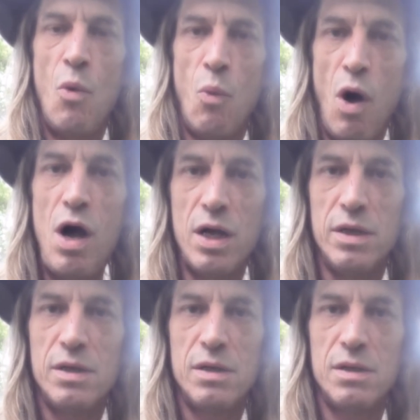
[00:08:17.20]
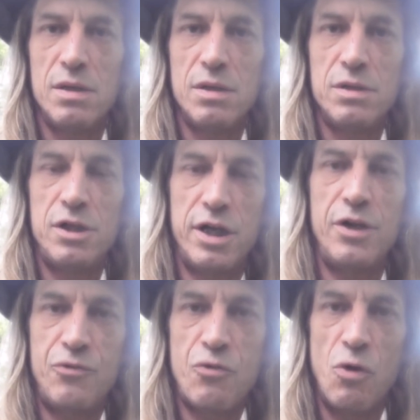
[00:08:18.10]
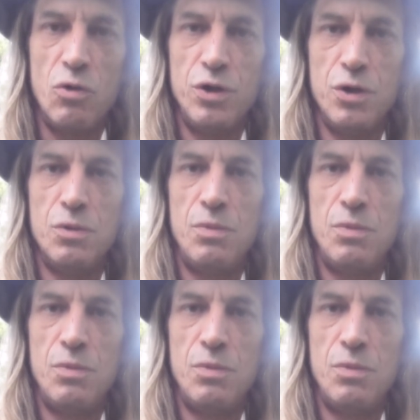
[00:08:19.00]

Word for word: want to control you.